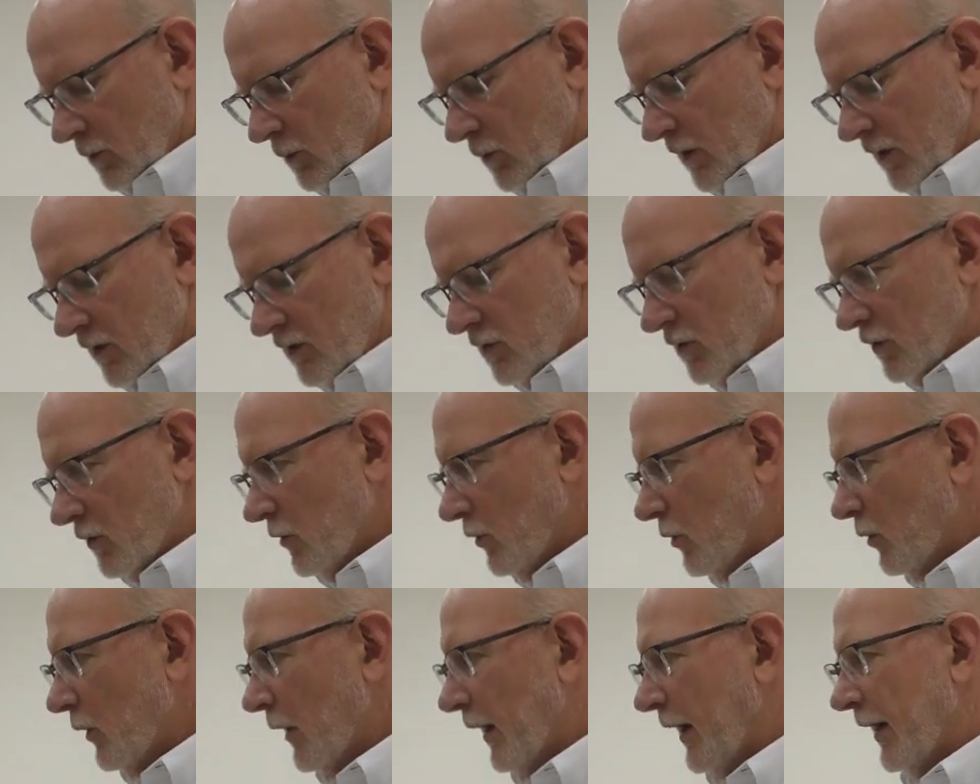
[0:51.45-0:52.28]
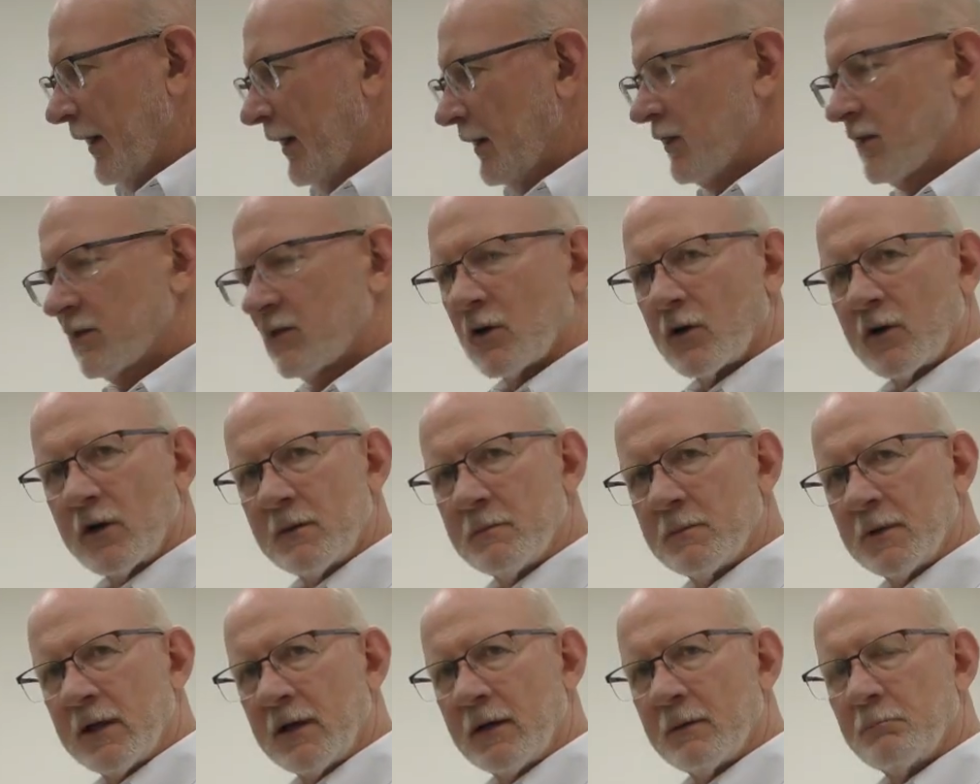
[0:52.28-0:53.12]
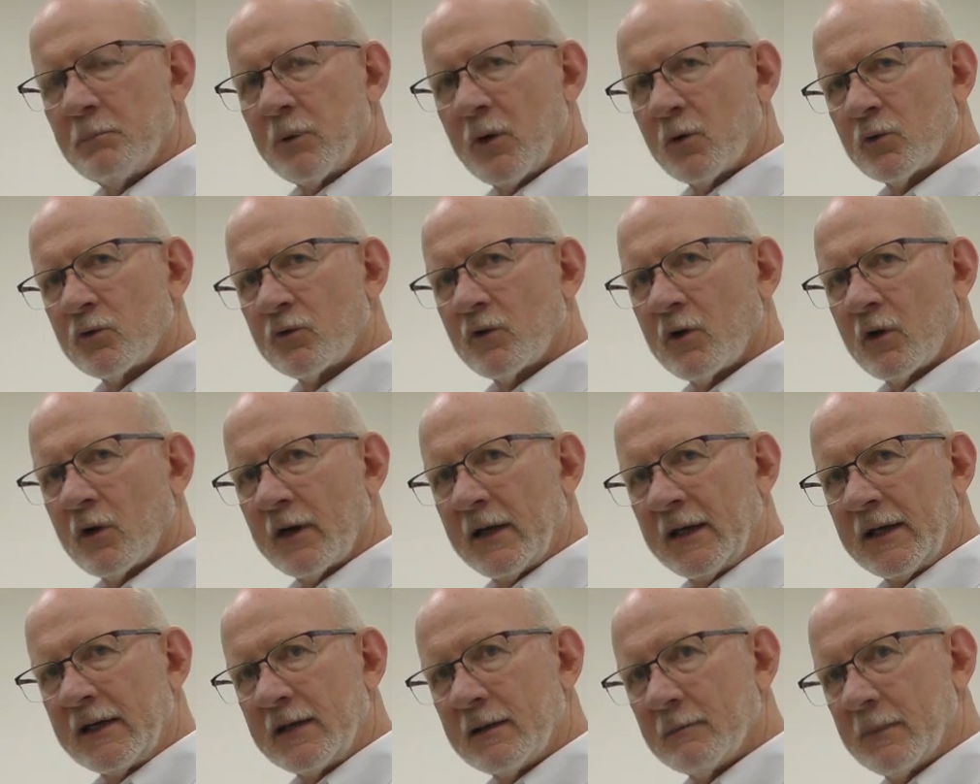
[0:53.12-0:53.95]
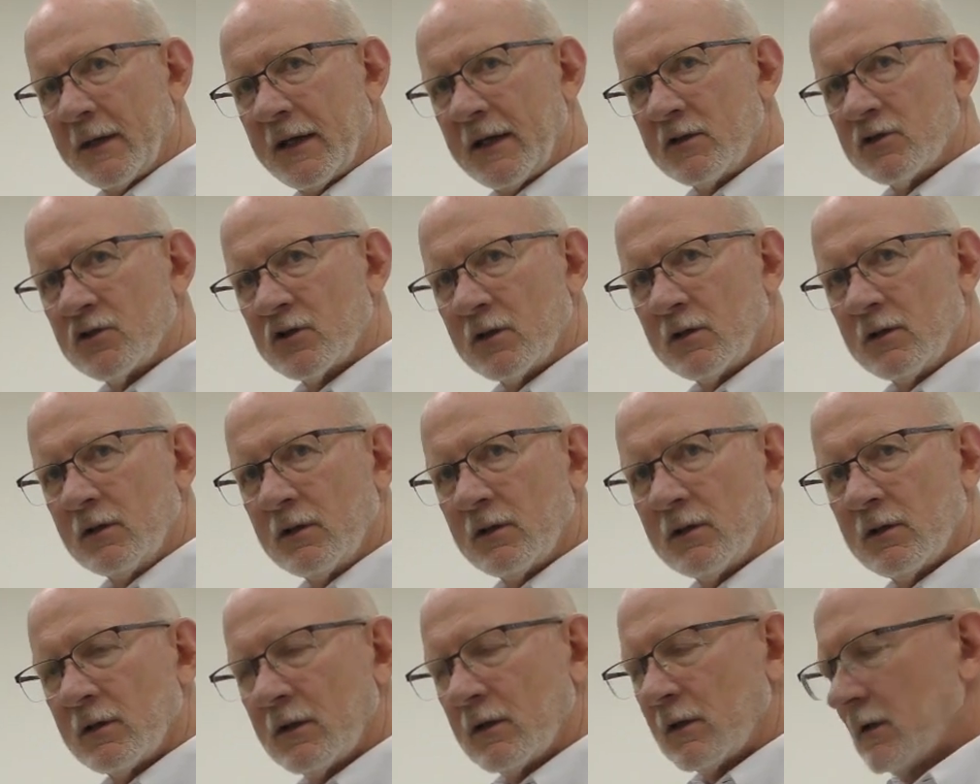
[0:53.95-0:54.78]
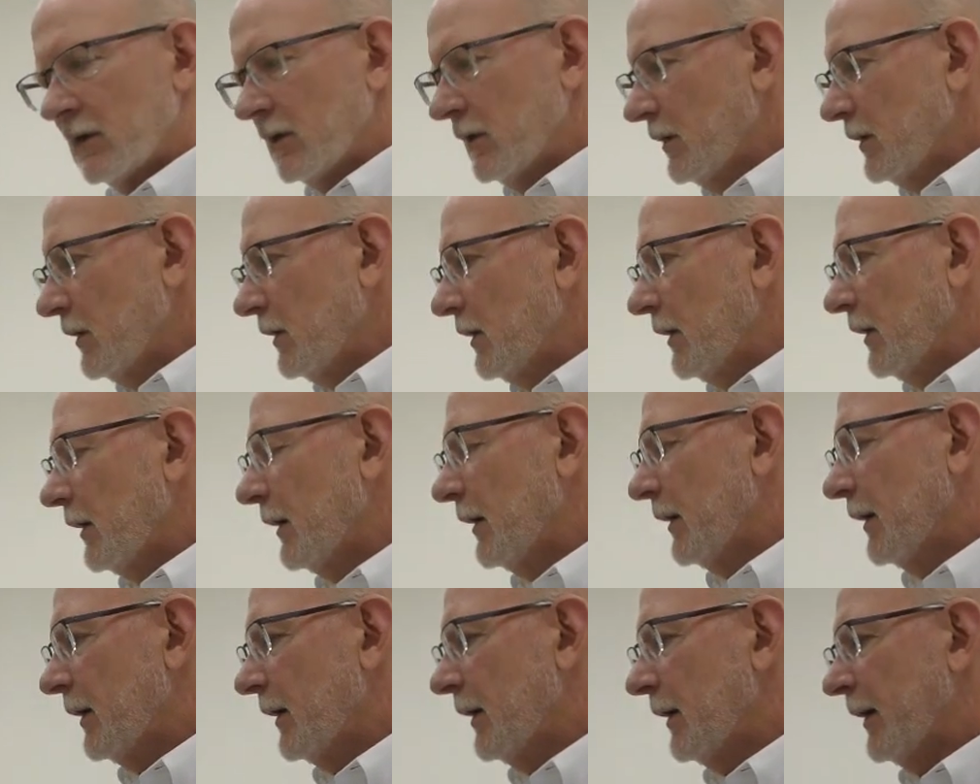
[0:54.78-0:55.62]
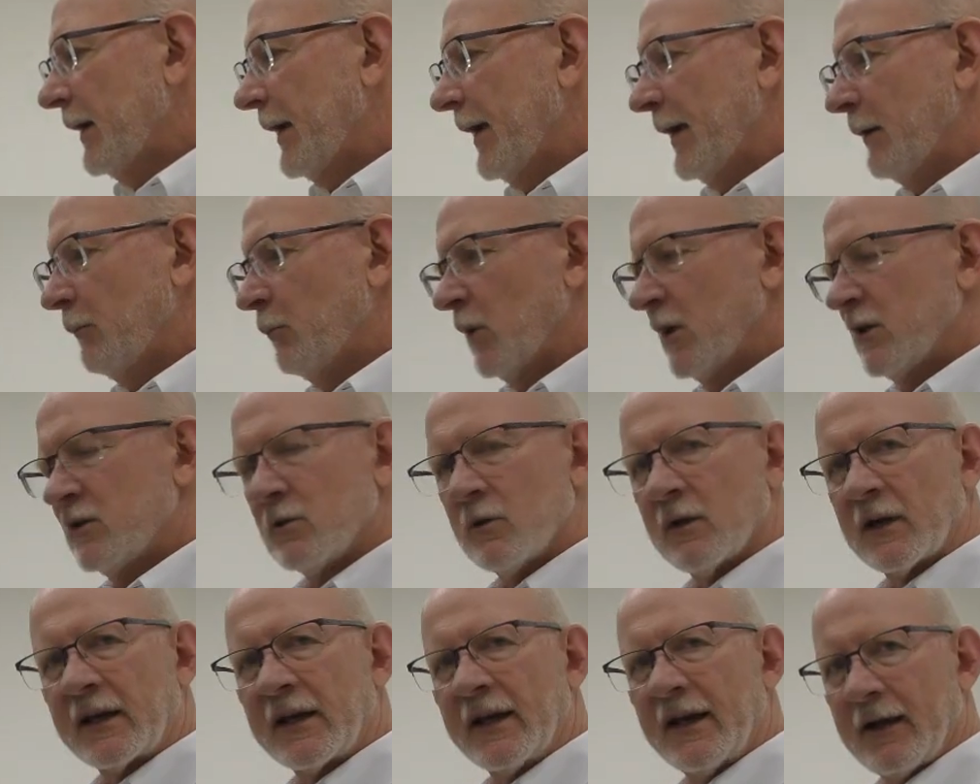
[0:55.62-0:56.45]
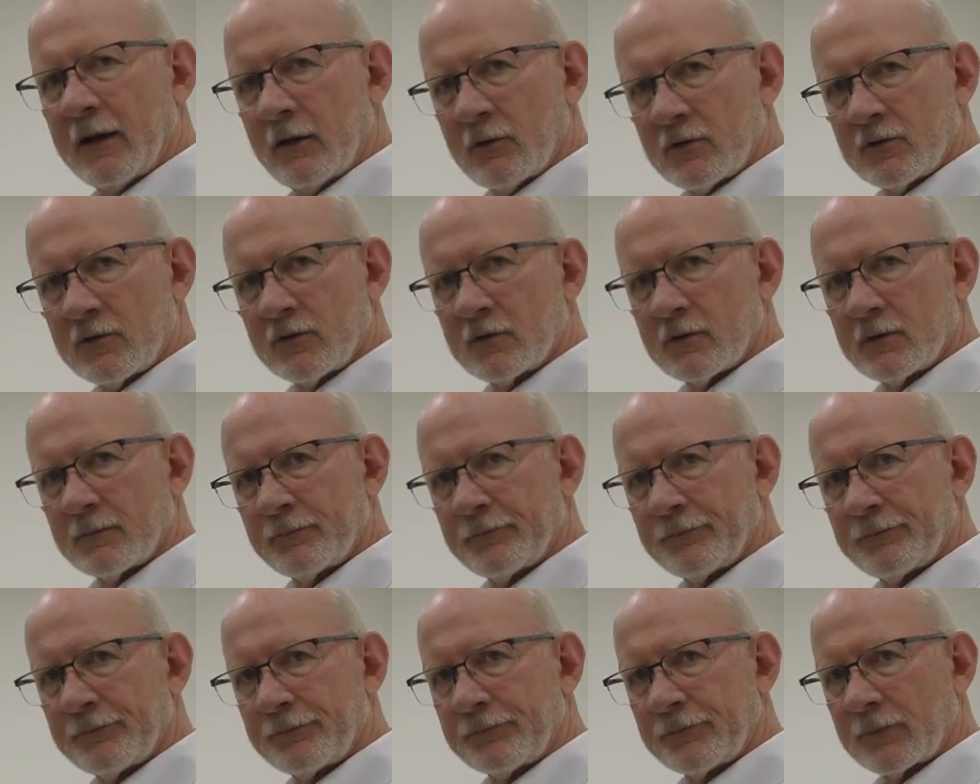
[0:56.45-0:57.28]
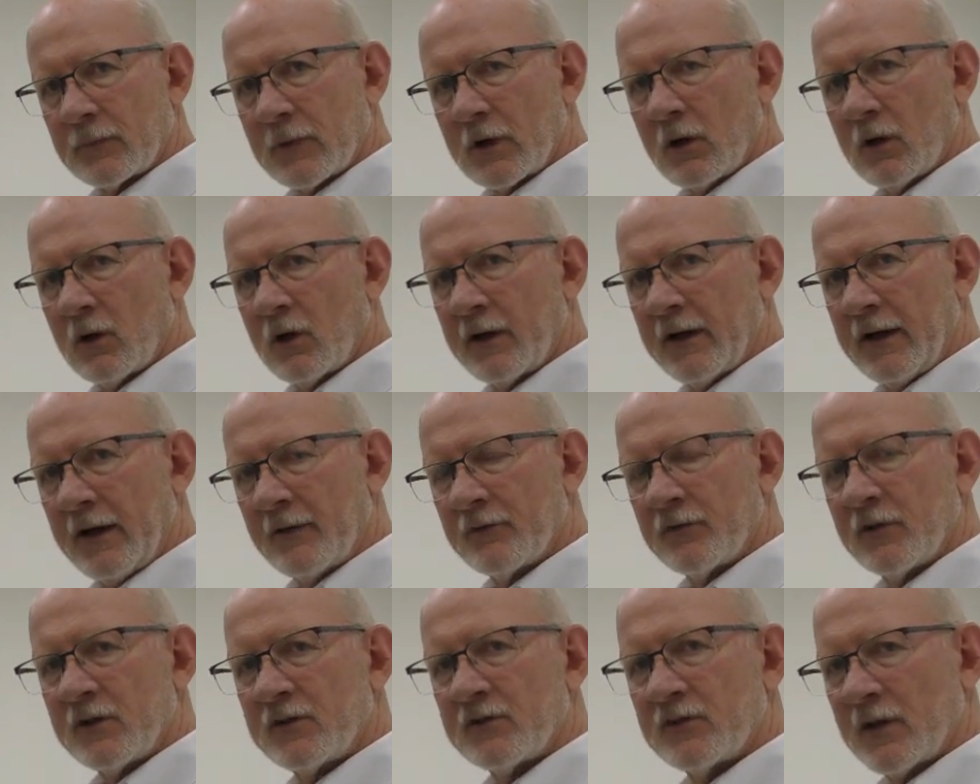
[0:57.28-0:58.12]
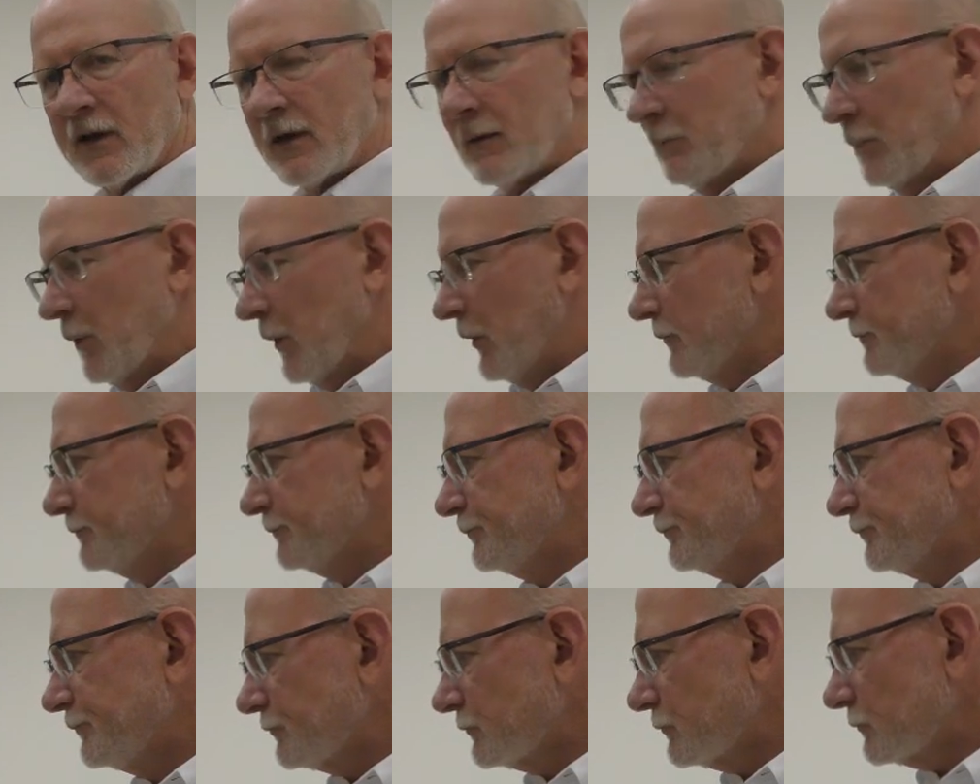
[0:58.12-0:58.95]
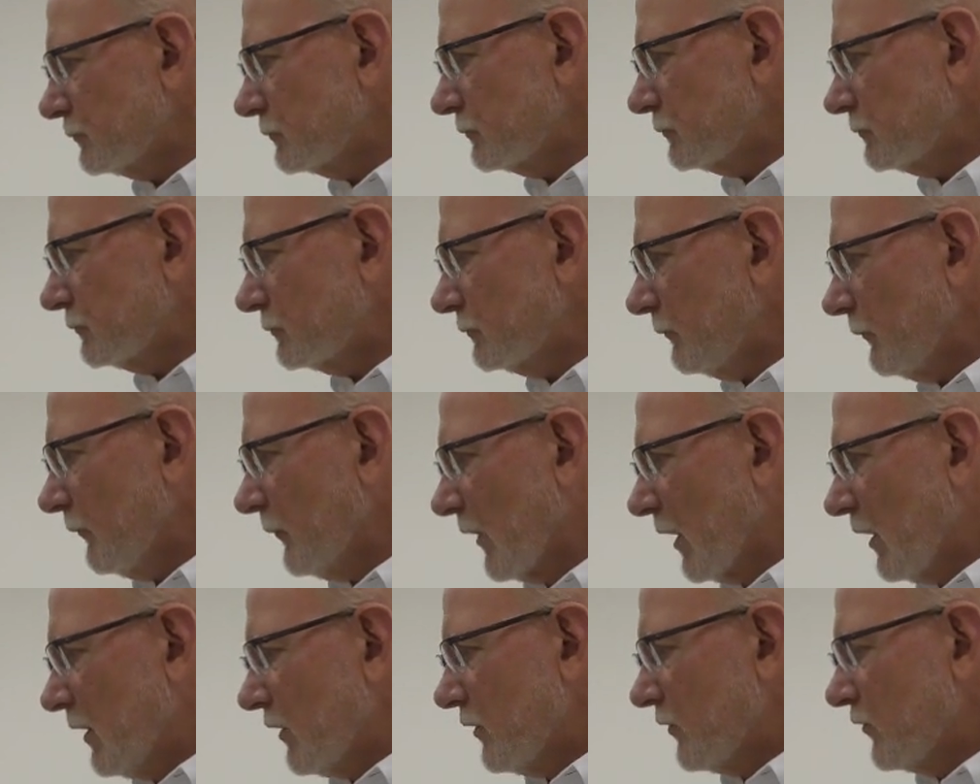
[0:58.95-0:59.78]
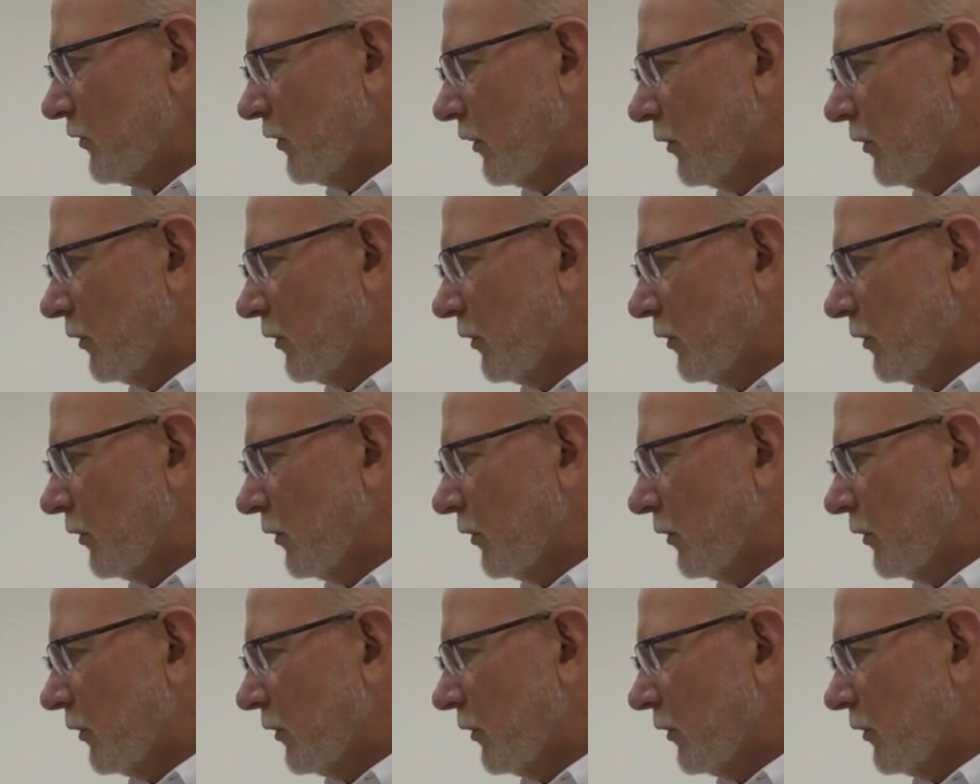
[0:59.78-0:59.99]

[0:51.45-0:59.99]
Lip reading: We do a 30-minute post-thaw incubation, and we do a count on every sample. So